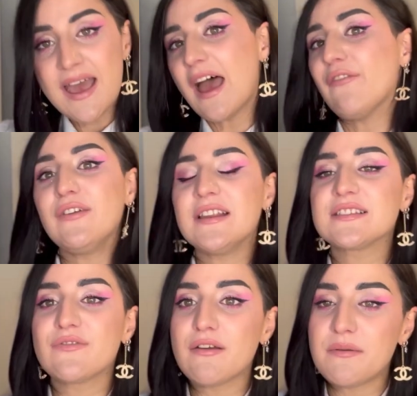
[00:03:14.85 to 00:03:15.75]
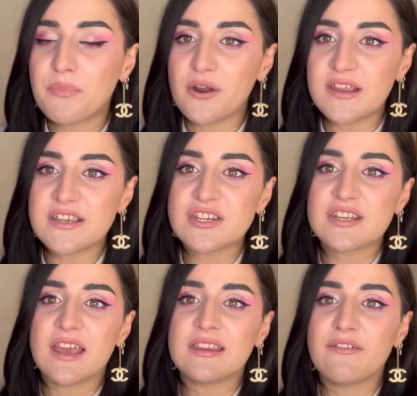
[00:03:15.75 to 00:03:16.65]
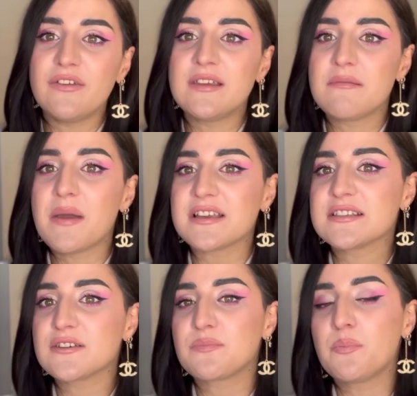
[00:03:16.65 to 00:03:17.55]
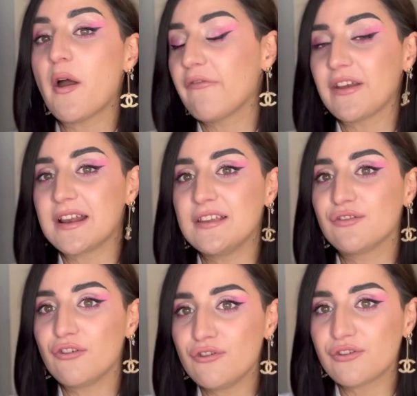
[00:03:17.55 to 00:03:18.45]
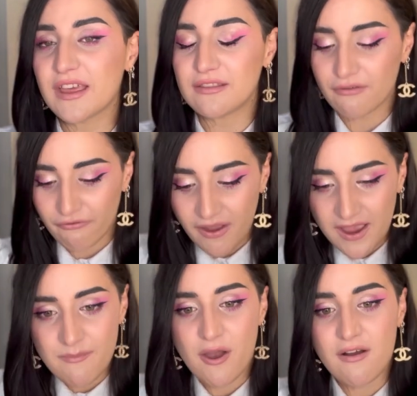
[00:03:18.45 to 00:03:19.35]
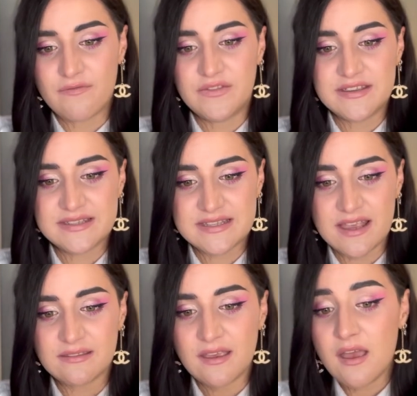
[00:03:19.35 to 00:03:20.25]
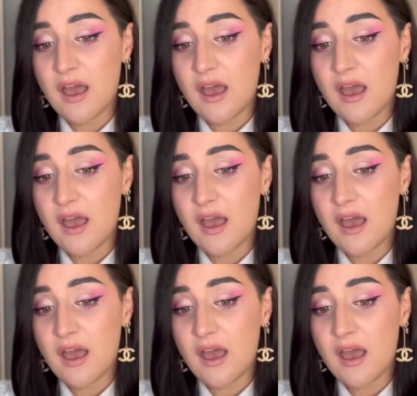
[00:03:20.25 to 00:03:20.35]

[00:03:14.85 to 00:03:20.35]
I feel it's very polished and I feel it matches perfectly the look and the vibe of this scent.